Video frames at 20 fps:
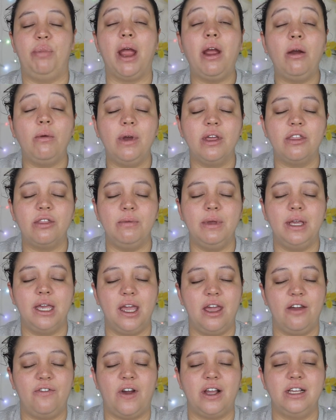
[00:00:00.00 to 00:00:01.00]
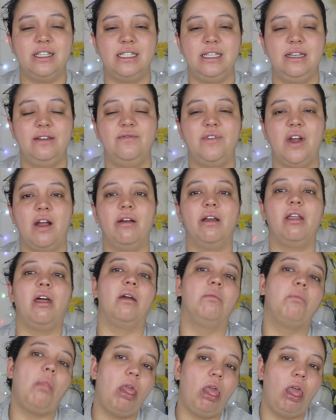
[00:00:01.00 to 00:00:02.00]
bear with me if I seem very
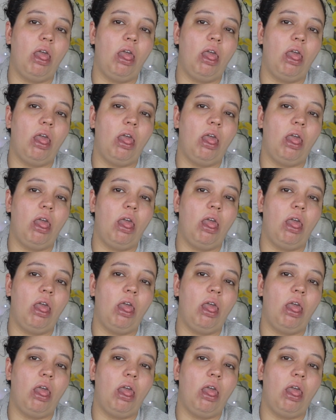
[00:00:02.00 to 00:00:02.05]
like